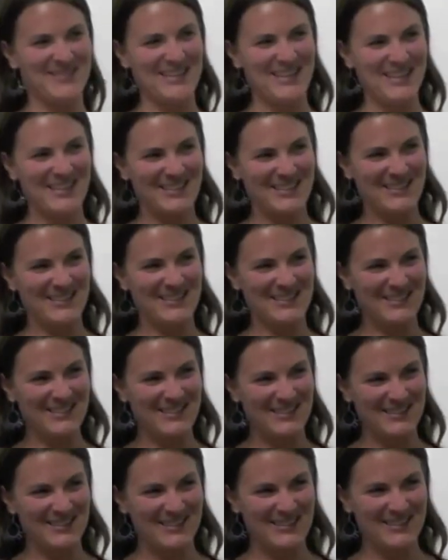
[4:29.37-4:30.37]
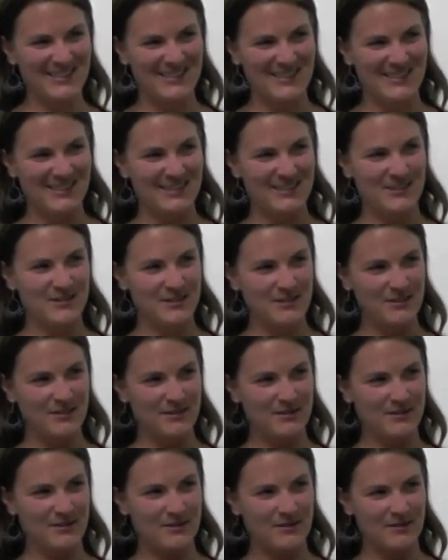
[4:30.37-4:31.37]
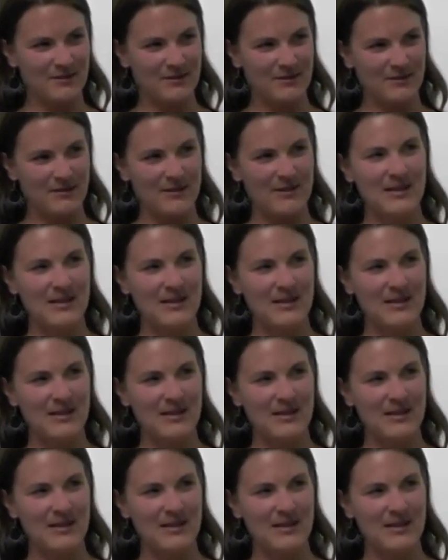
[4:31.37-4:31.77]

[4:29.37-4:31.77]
that? We have the same thing, so I think it's Uranus.